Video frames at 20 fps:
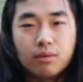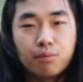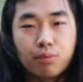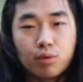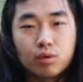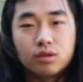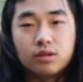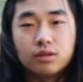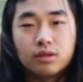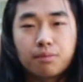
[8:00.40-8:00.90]

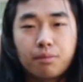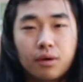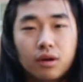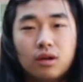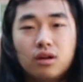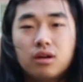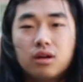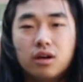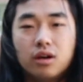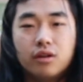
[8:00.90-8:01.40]
important
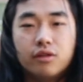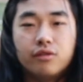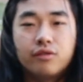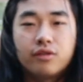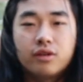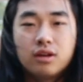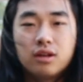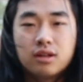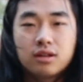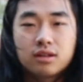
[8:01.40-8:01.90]
part of
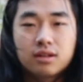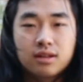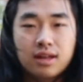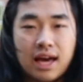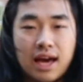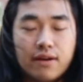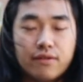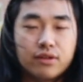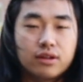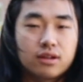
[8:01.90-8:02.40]

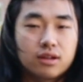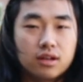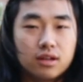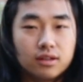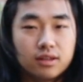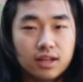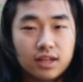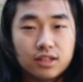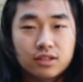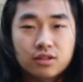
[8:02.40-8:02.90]
having a
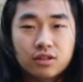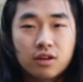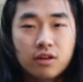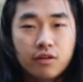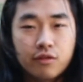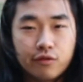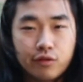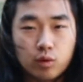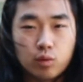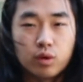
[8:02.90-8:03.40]
nice
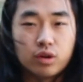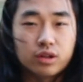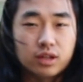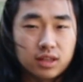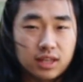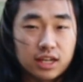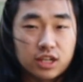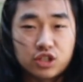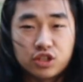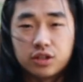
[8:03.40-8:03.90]
footwear
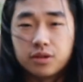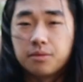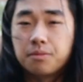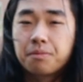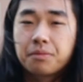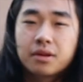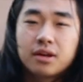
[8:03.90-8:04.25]
collection.